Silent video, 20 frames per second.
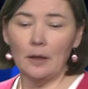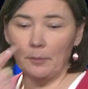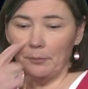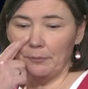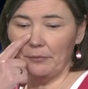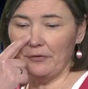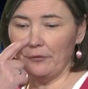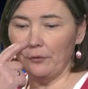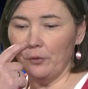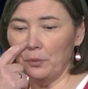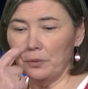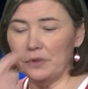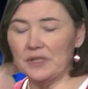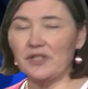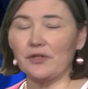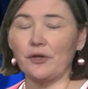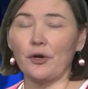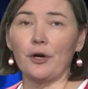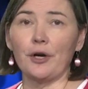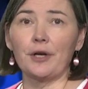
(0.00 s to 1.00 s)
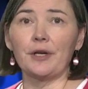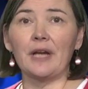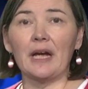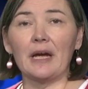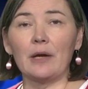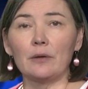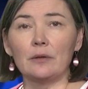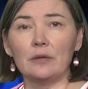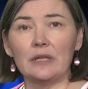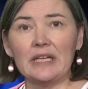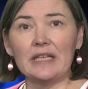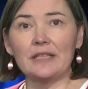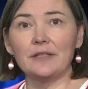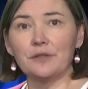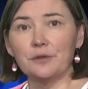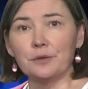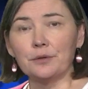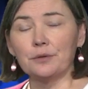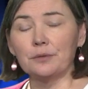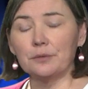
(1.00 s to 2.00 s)
Before we start, I need
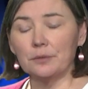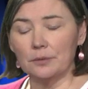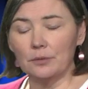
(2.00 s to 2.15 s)
to